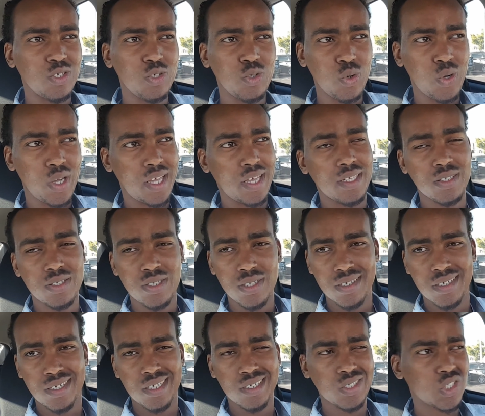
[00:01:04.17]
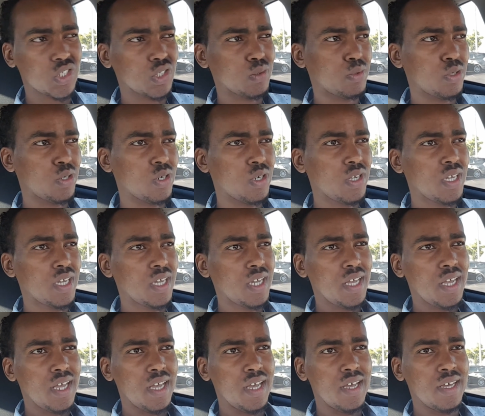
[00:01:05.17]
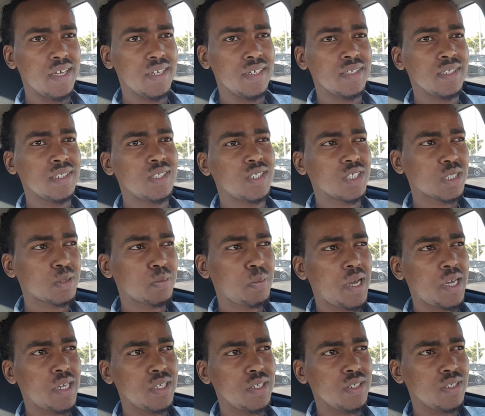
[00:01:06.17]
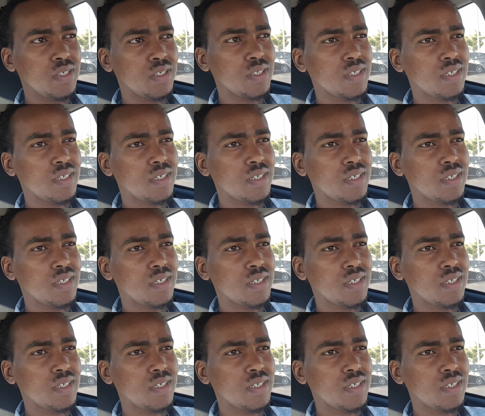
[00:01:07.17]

thing you hand to the customer. And just by